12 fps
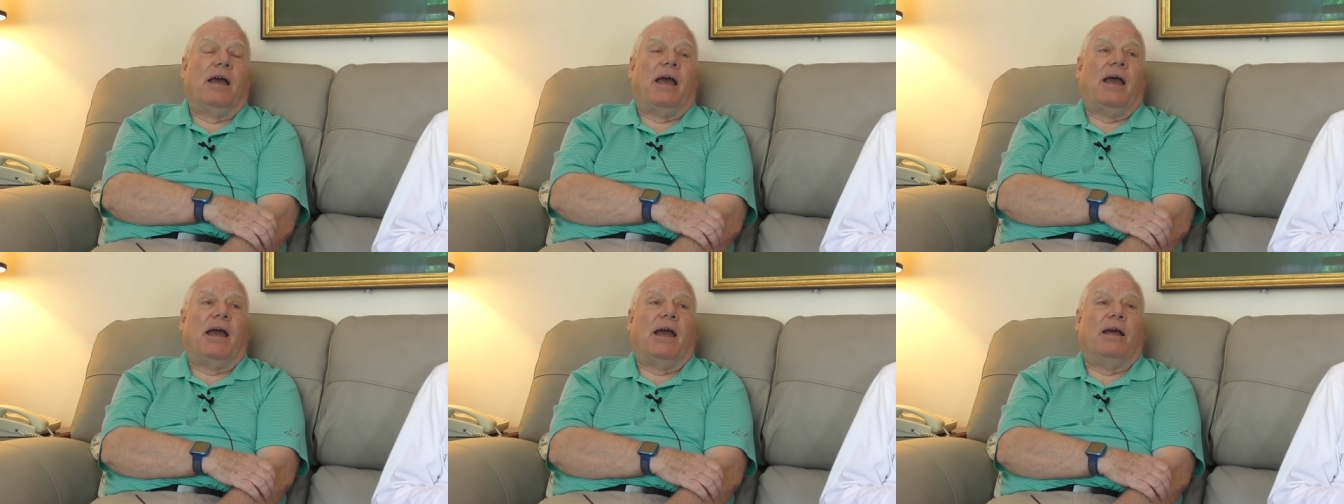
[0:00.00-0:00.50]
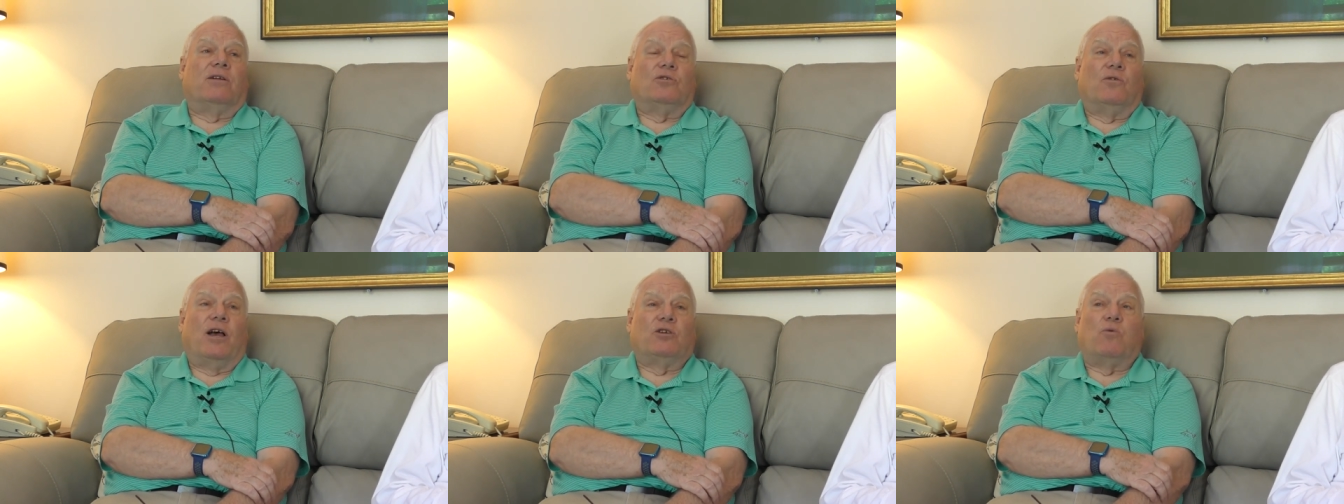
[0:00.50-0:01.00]
and
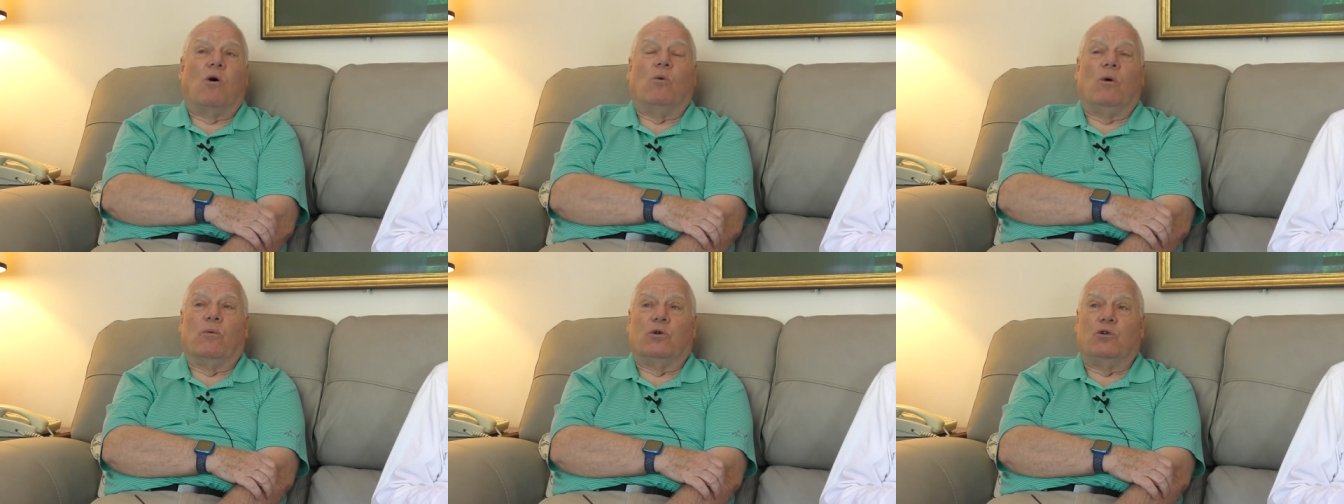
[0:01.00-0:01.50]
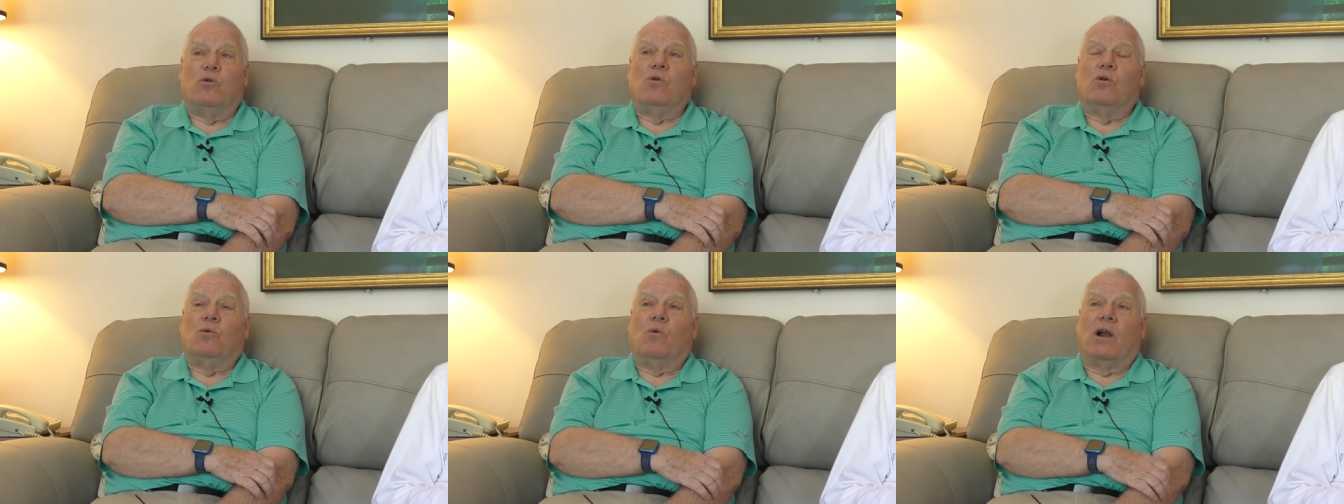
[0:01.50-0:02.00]
so that's what we were
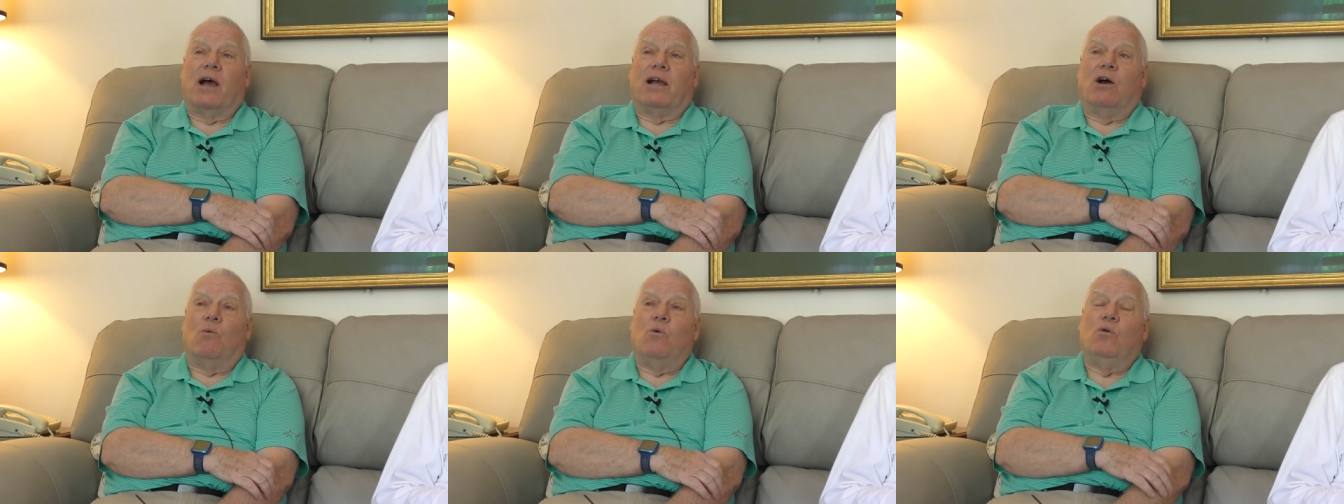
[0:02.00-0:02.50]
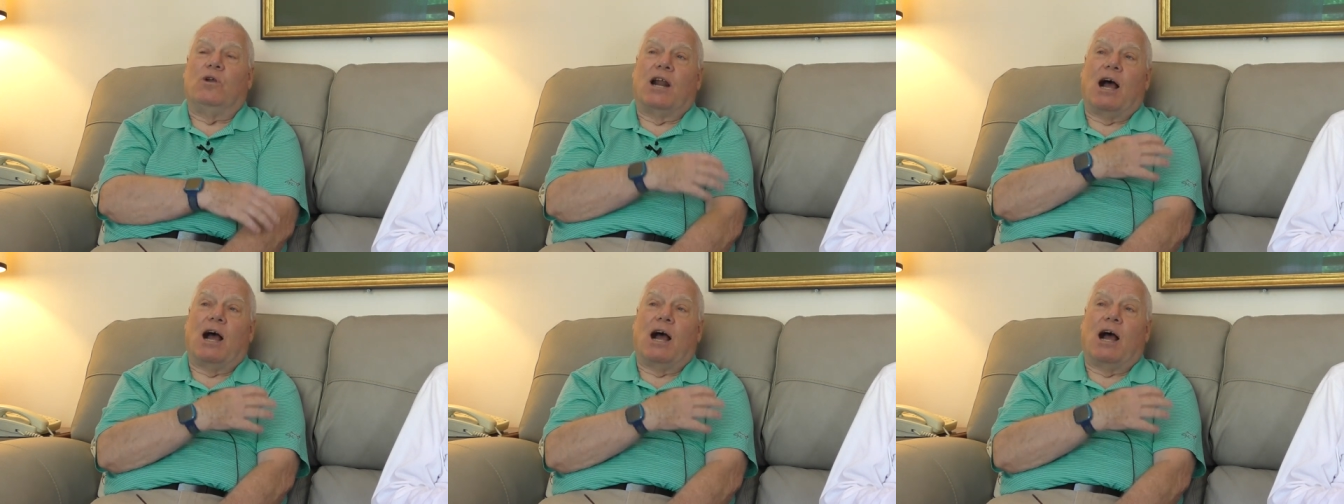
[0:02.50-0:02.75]
doing when I got wounded.